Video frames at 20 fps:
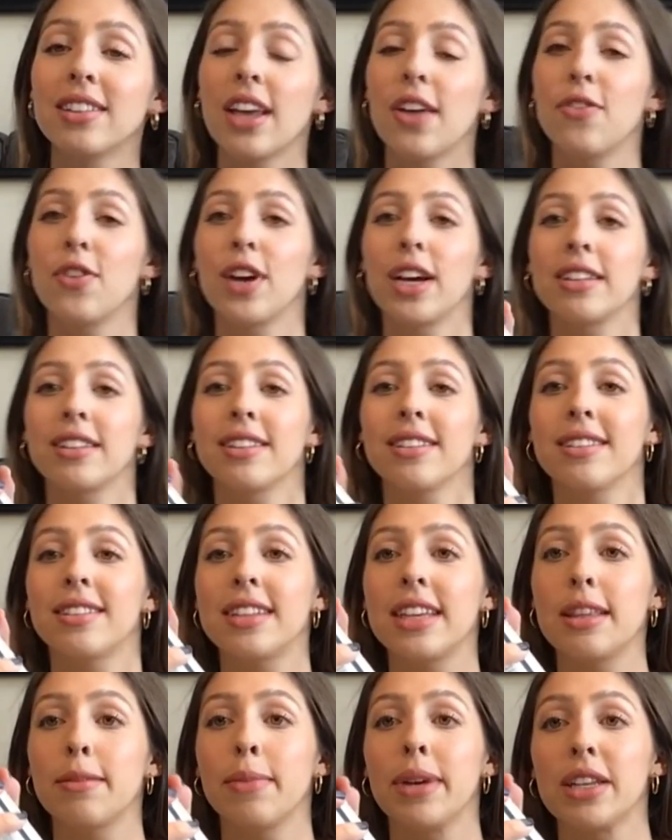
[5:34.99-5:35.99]
If you guys can see
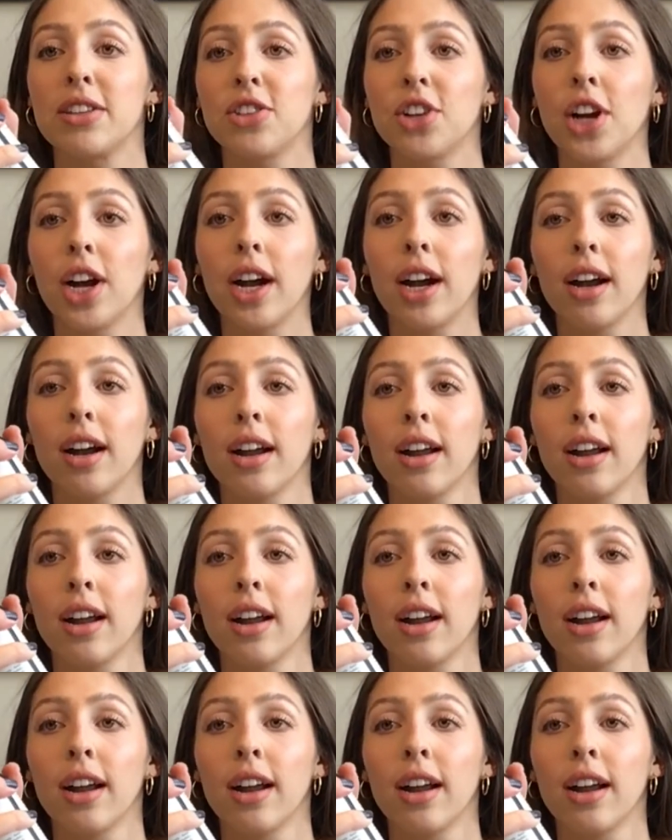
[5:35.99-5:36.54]
the mister,